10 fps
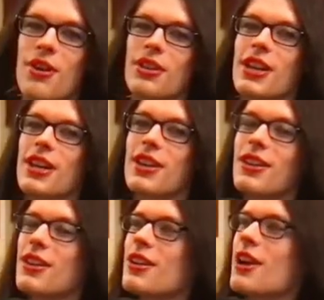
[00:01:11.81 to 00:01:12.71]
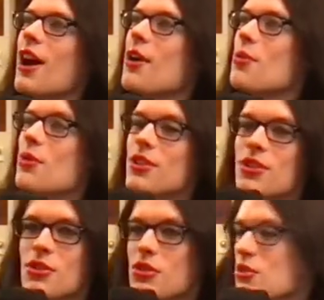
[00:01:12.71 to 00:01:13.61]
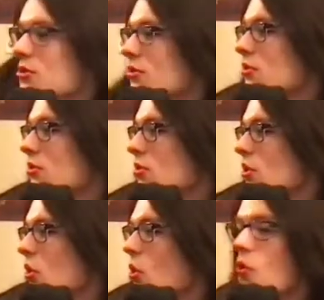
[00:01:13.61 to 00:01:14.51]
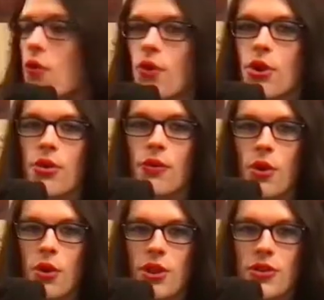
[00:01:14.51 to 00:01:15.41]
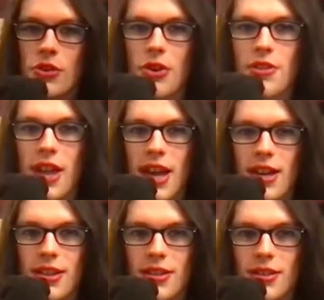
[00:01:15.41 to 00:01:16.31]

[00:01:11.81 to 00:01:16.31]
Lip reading: Like, I don't want to over focus on that